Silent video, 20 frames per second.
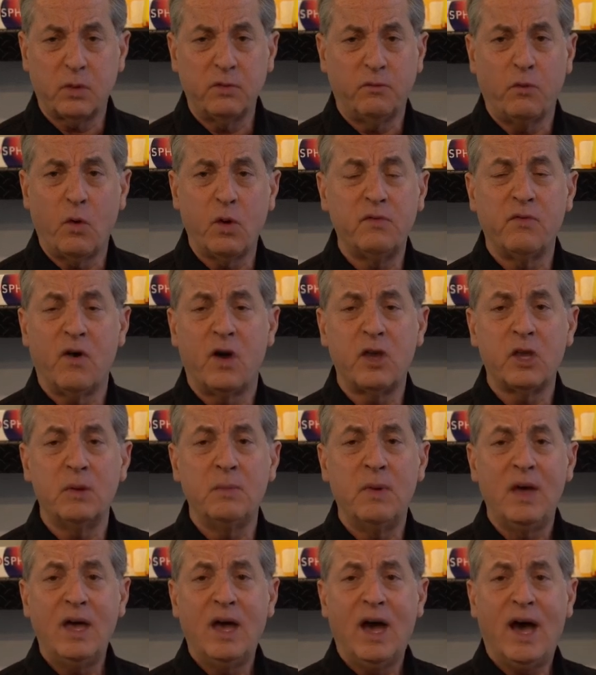the void
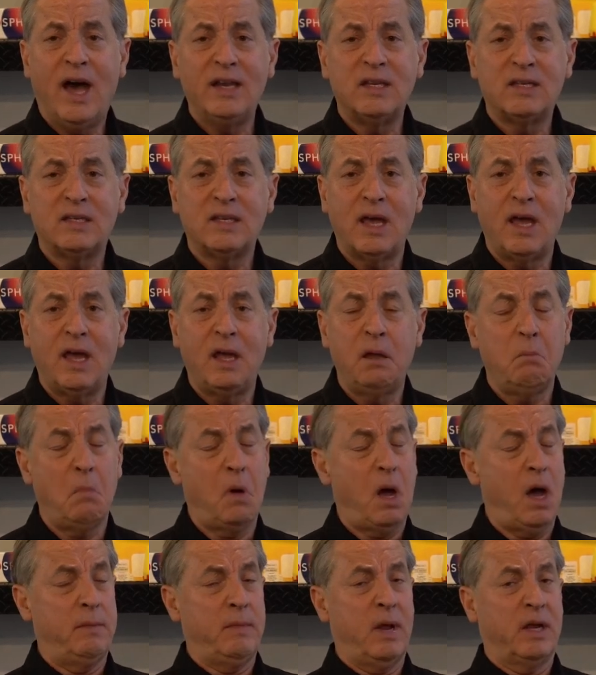volume, I'd say
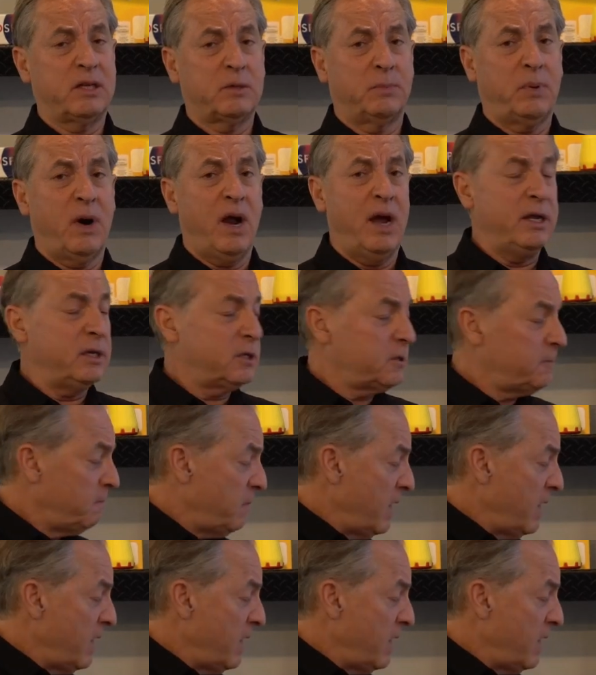I'm not surprised.